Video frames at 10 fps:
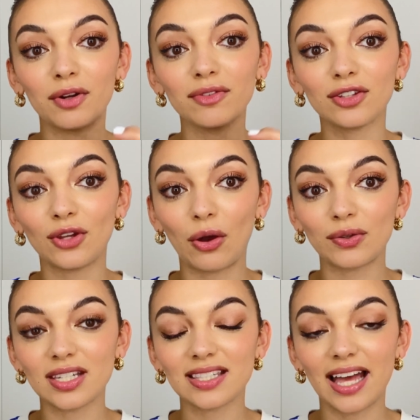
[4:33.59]
of the
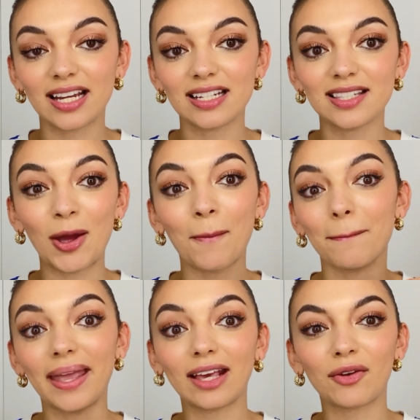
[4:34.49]
notes is actually some
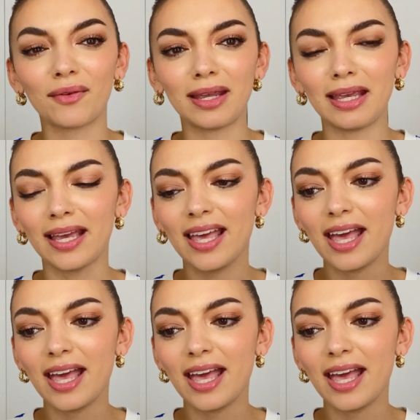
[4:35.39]
bakery